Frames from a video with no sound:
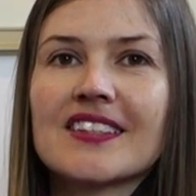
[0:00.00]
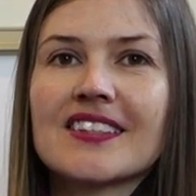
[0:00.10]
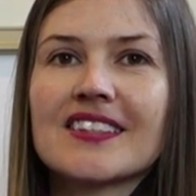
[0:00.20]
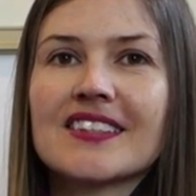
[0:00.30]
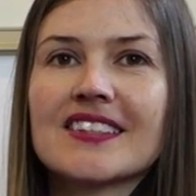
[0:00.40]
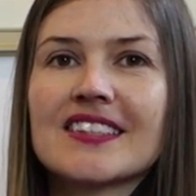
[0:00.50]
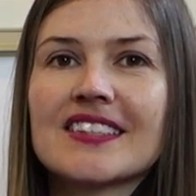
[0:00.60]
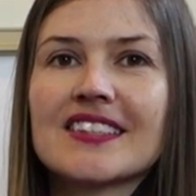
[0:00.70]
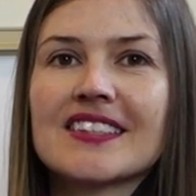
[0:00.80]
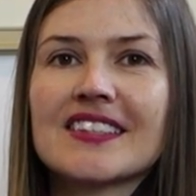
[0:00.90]

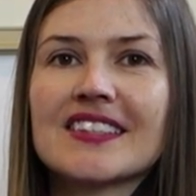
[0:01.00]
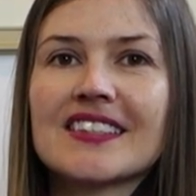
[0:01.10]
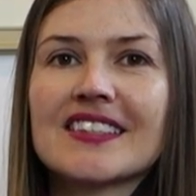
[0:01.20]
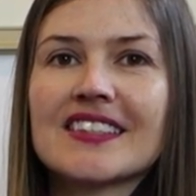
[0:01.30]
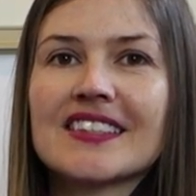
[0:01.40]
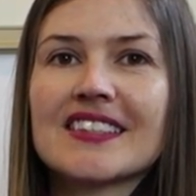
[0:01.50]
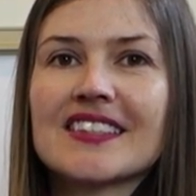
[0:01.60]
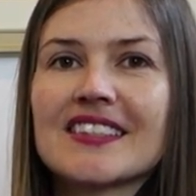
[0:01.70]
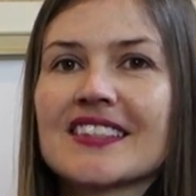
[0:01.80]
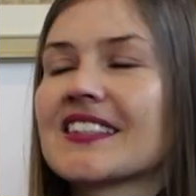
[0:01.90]

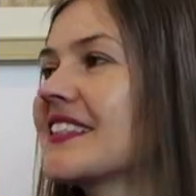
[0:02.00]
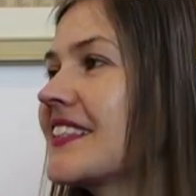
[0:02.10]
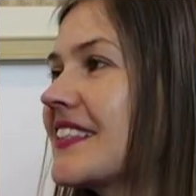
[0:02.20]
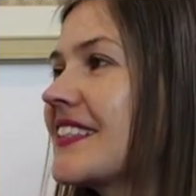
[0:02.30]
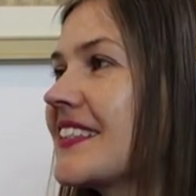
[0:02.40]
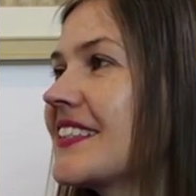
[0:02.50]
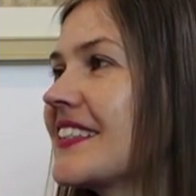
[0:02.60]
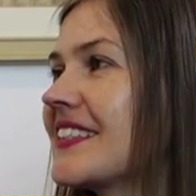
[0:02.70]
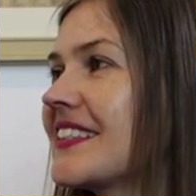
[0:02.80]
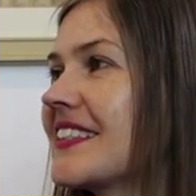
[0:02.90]

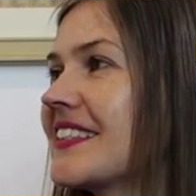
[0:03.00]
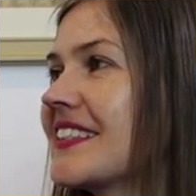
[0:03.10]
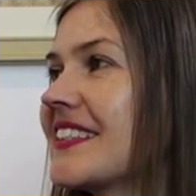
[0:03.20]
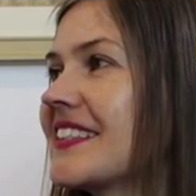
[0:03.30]
[no speech]